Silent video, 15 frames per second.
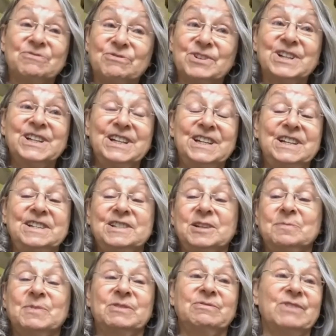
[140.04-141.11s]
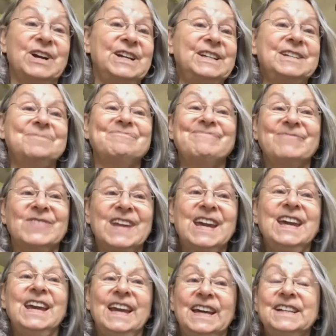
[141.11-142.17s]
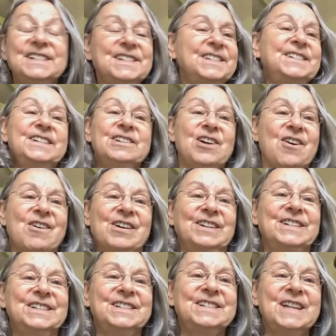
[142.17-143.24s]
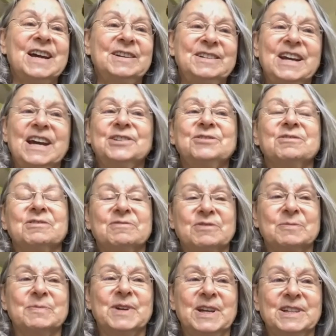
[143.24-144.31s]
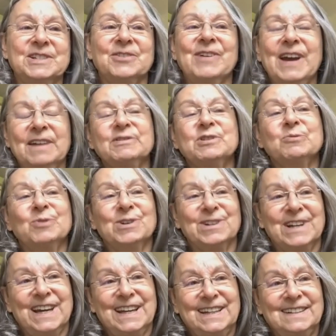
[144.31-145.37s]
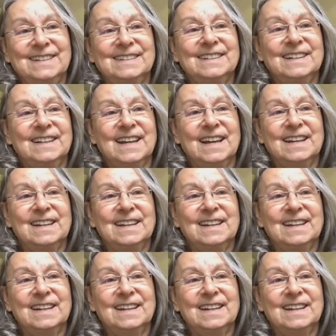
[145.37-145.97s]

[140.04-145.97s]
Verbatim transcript: really easy, but writing, and it's still hard. It's not natural for me. So I have to work at it. Yeah.